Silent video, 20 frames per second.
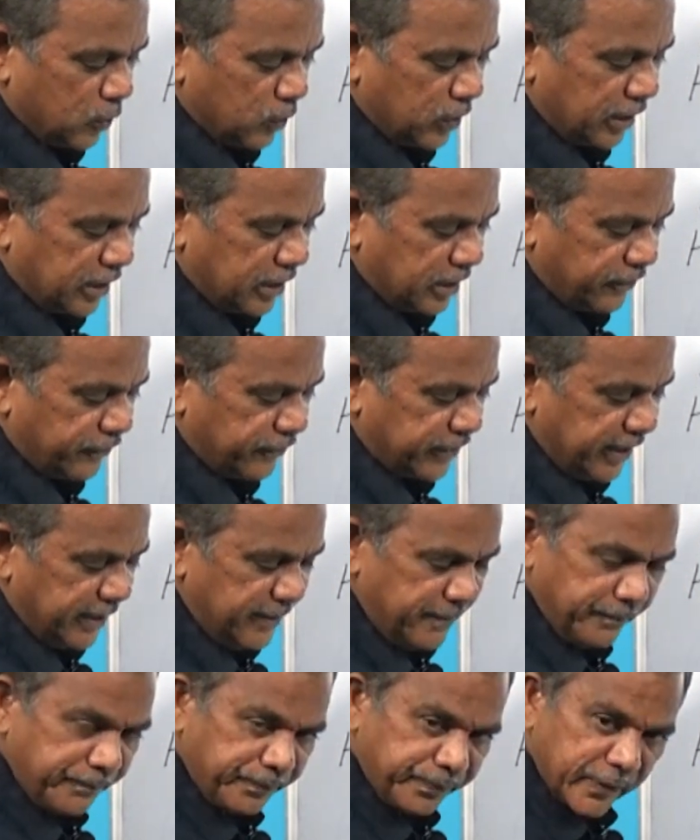to that of the
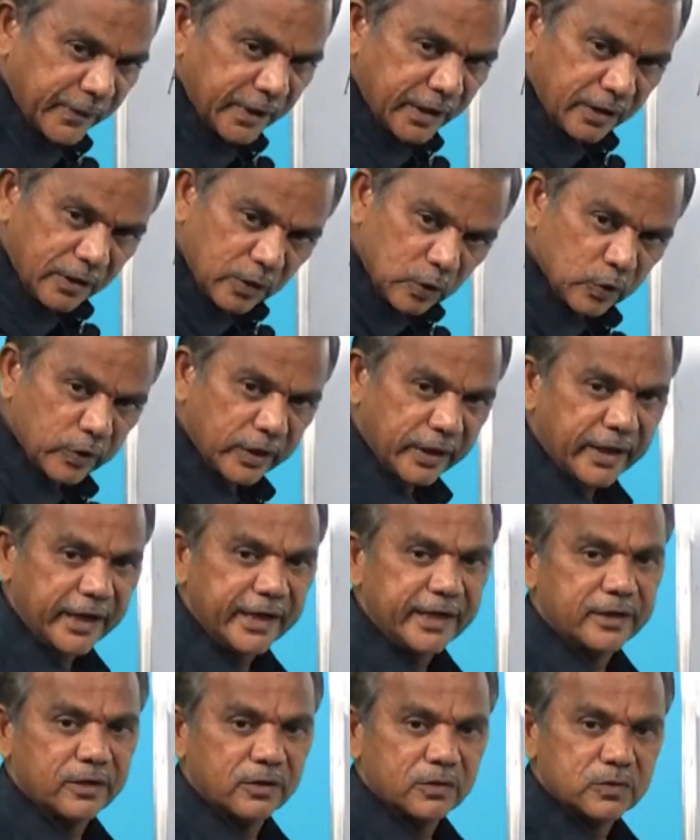right.